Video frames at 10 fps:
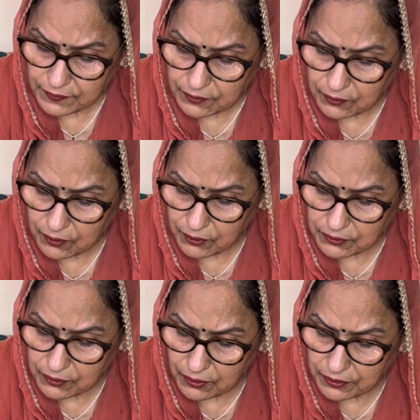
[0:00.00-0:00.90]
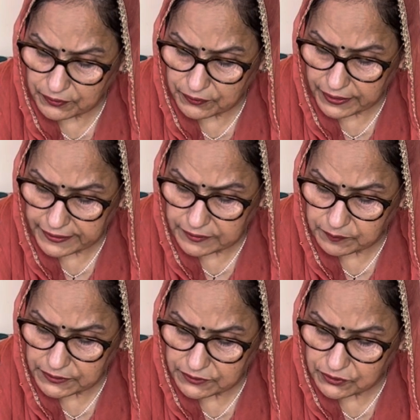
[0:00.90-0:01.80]
O Lord God, unite
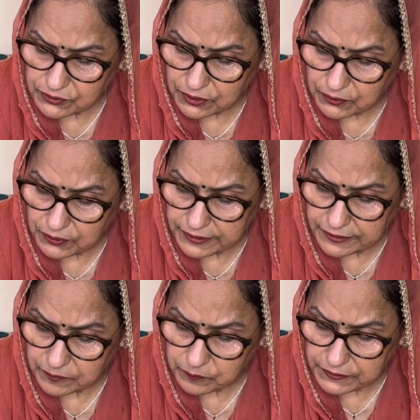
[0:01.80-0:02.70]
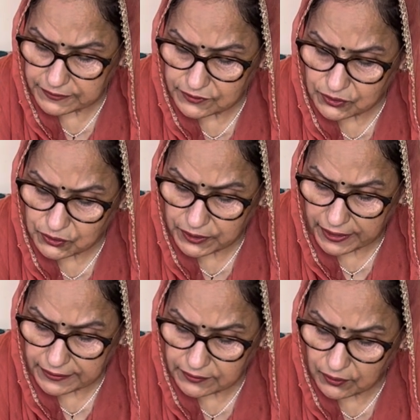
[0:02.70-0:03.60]
me to the holy company so
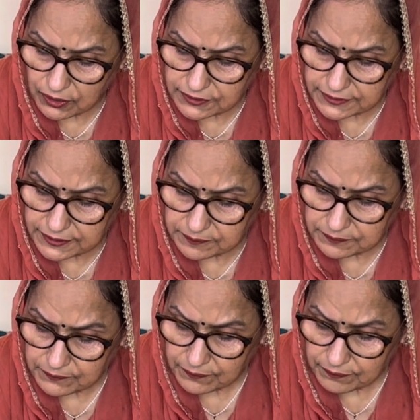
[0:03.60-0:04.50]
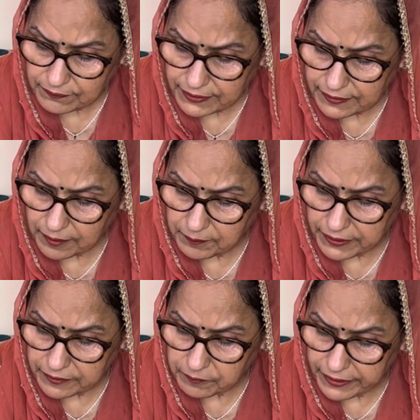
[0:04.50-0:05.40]
that God's name may come
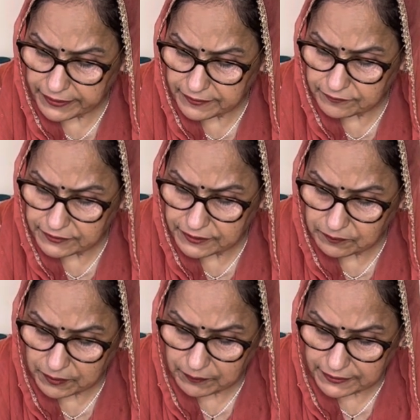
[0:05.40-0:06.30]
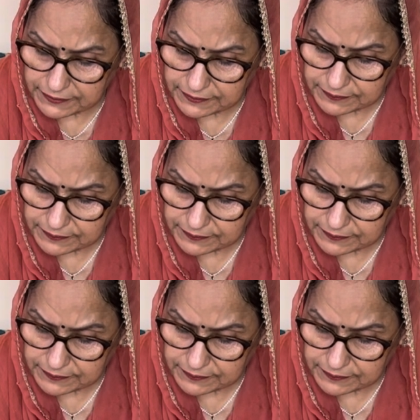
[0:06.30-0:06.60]
and abide within my mind.